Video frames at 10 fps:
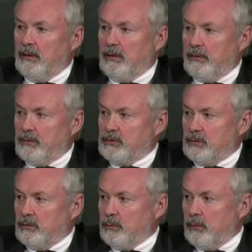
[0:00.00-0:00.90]
And the
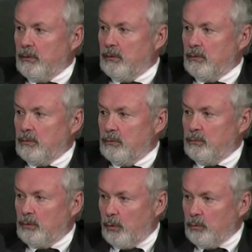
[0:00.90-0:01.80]
children who
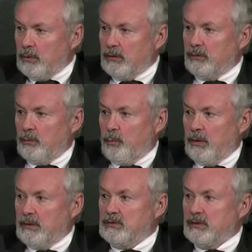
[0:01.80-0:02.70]
don't get their
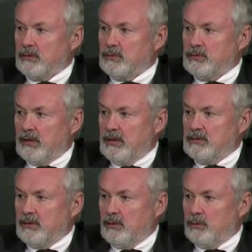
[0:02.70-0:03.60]
brains
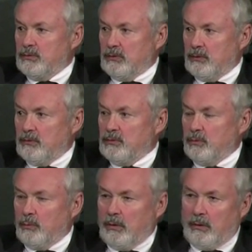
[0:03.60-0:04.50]
exercised in those years,
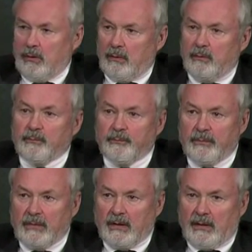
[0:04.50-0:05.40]
who are
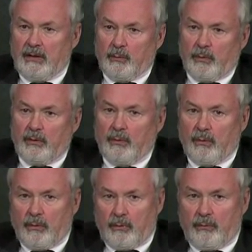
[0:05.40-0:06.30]
either
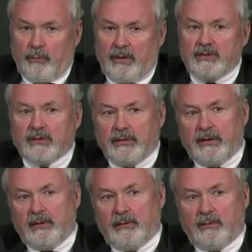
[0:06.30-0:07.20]
ignored or they're
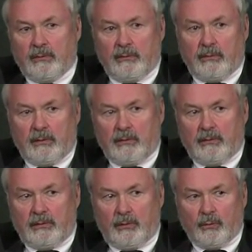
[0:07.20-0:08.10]
isolated or
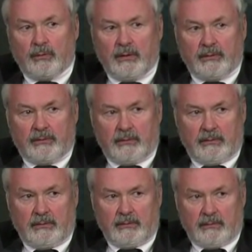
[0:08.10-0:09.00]
they don't get
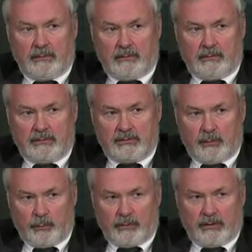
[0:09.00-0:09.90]
the
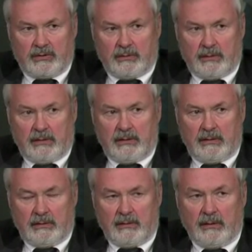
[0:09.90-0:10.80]
stimulation they
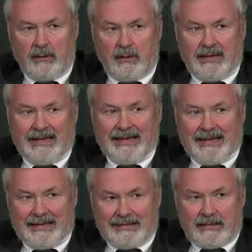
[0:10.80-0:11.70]
need,
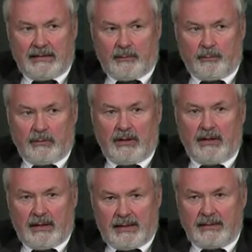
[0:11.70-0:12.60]
end up
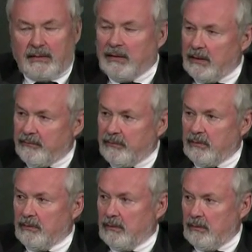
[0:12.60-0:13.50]
not
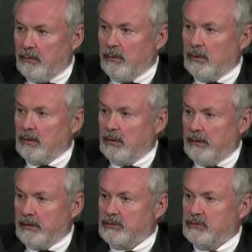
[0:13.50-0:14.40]
having the neuron
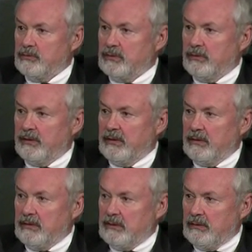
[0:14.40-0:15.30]
connections that they
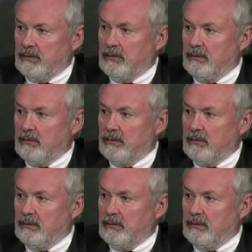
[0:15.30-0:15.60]
need